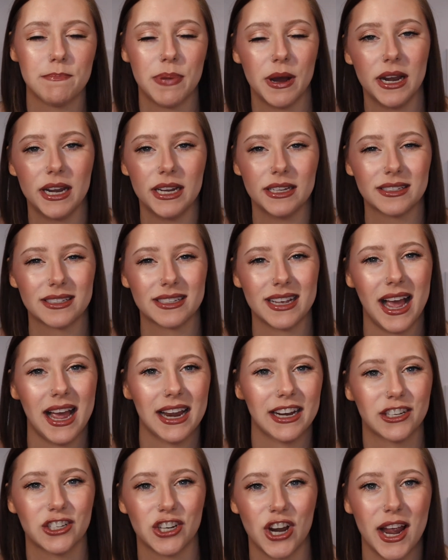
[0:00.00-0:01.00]
but it's
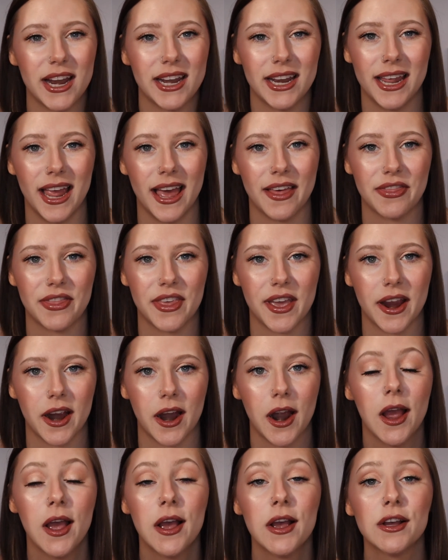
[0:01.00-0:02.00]
kind of trying to get
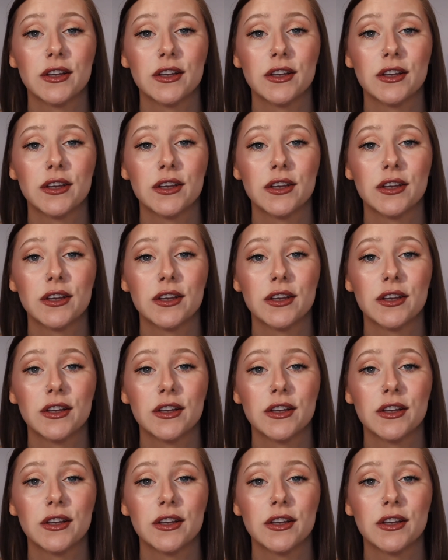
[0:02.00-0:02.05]
there.